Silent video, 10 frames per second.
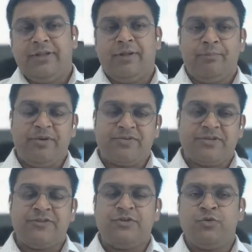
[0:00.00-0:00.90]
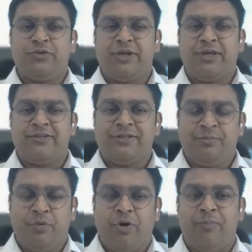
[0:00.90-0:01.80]
The business use case, the
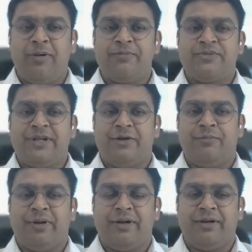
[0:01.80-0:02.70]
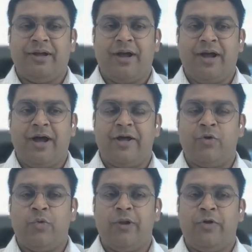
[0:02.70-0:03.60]
problem statement are
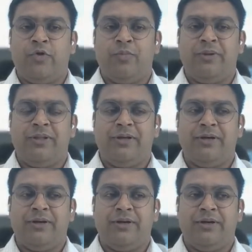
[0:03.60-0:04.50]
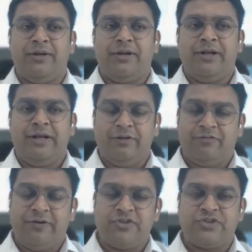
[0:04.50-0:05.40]
going to be the
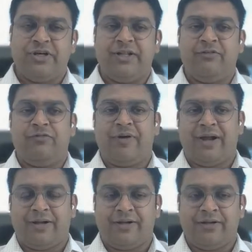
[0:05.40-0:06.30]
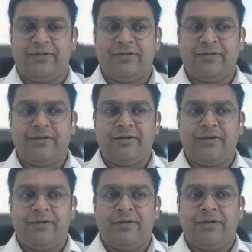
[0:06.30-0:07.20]
differentiating factor.
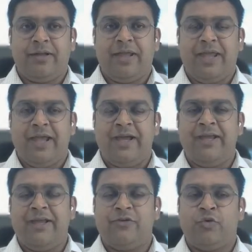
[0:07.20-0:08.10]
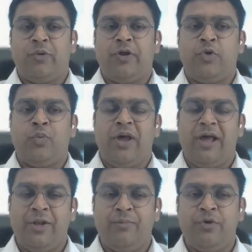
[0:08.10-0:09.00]
AI is going to
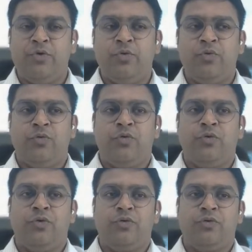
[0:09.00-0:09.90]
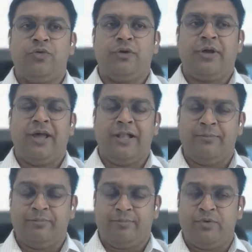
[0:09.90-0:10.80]
help
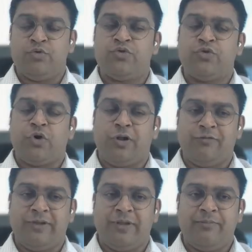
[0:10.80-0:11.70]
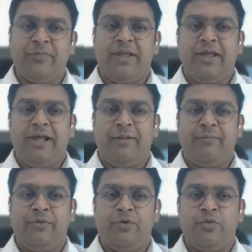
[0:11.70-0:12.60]
you solve them, help
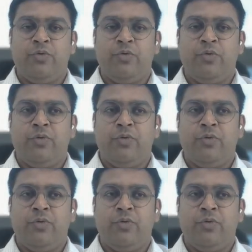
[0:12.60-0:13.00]
you